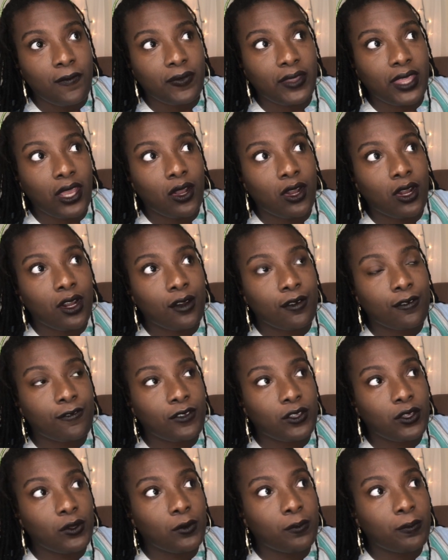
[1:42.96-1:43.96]
There are a
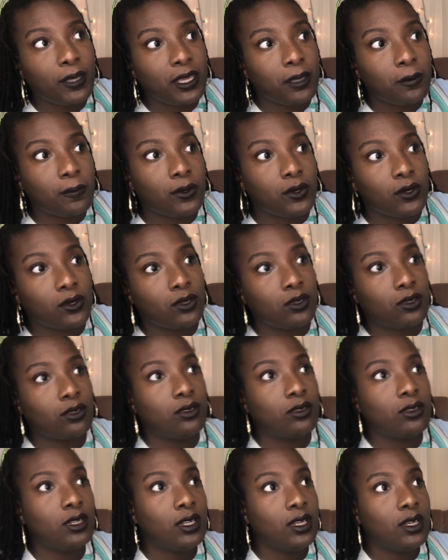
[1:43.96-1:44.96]
few
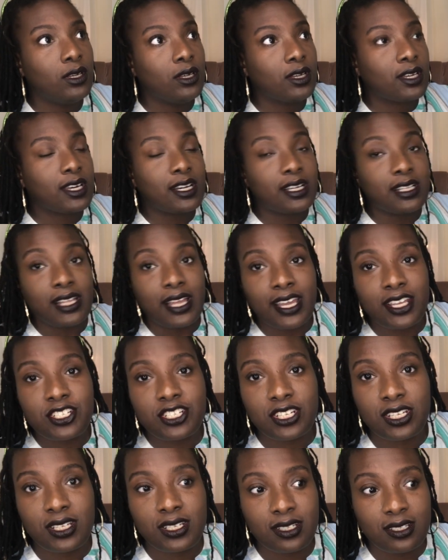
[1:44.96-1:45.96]
people
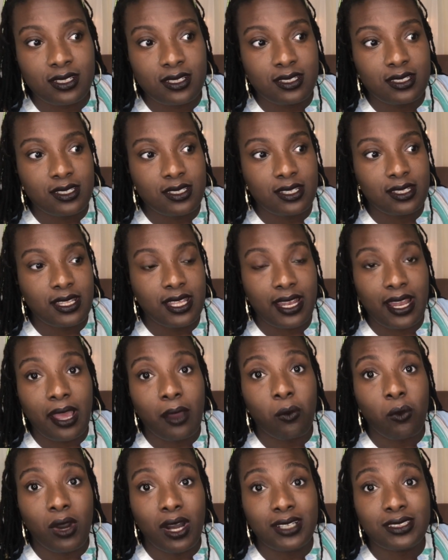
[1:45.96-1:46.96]
collections that I
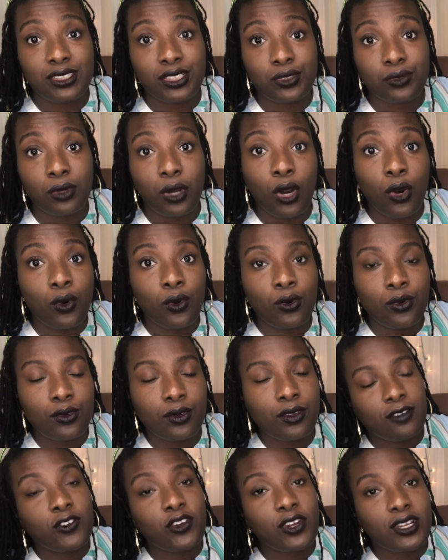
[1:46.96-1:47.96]
want to
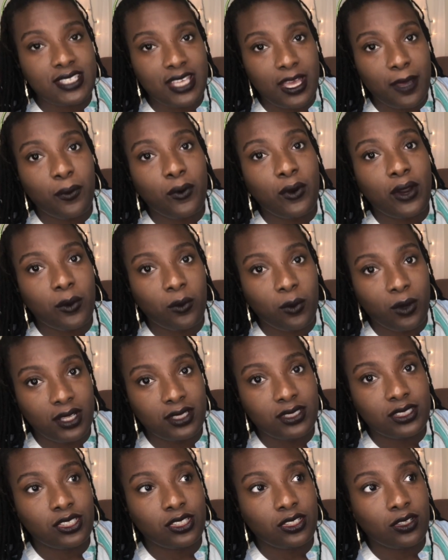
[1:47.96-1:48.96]
own. For example, I
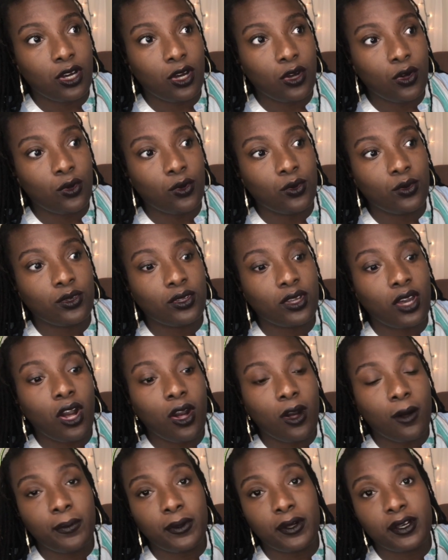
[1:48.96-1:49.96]
want to own
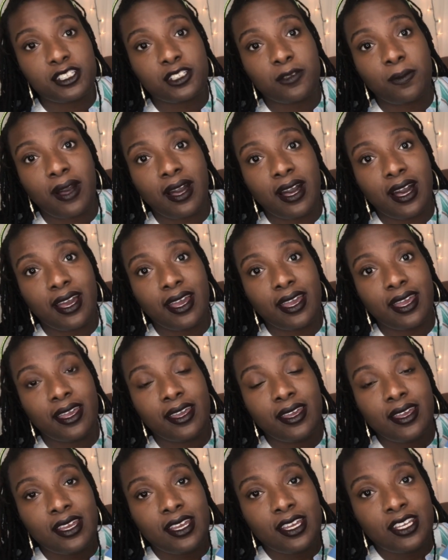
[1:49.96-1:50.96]
all books by
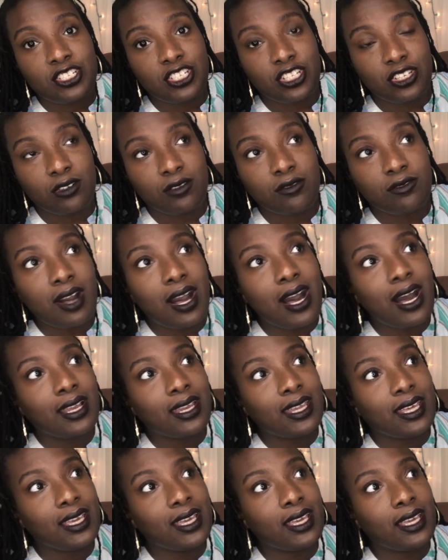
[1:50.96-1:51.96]

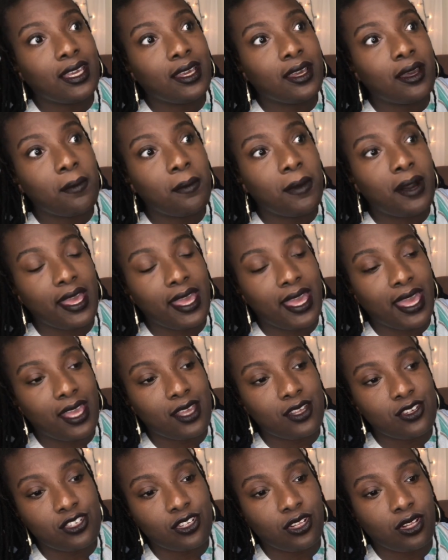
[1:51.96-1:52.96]
Giovanni, Maya
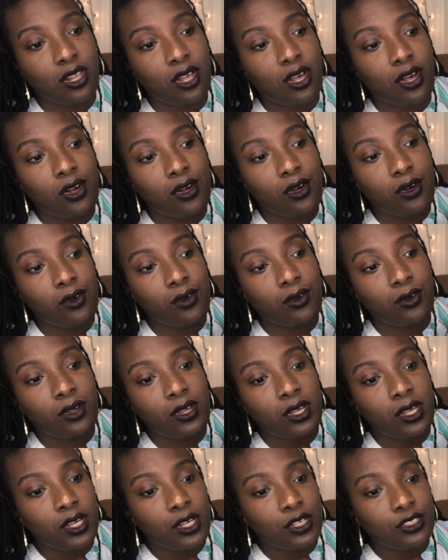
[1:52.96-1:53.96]
Angelou,
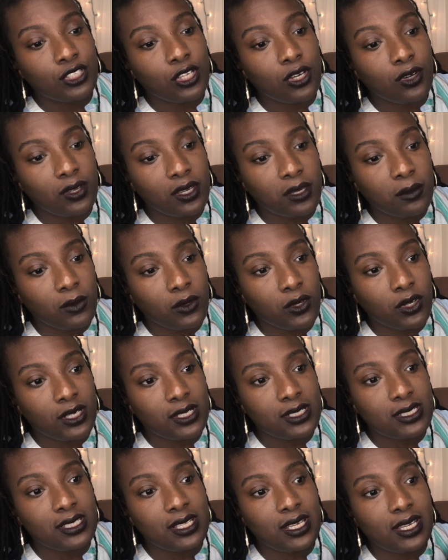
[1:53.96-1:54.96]
Toni
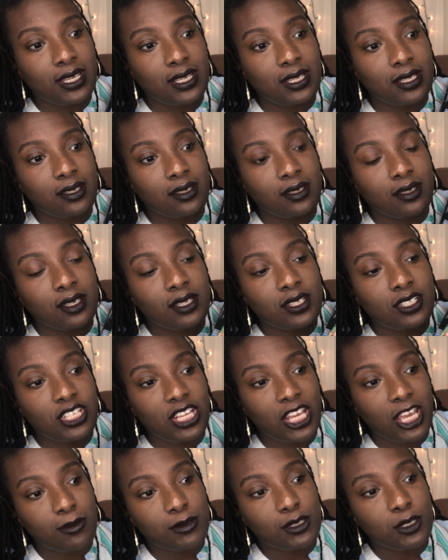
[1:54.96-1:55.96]
Morrison,
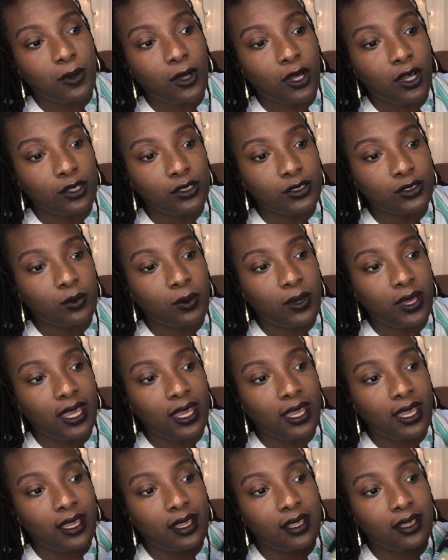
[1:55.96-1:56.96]
James
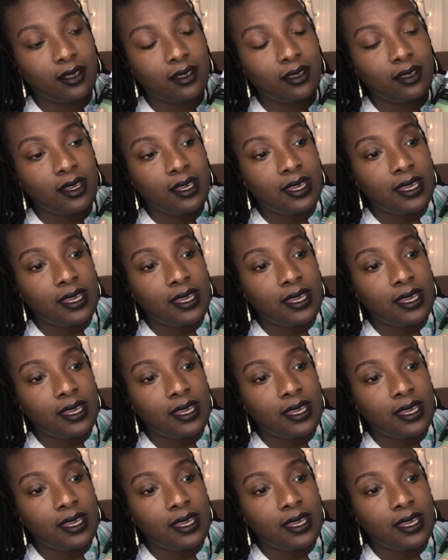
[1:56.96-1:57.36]
Baldwin,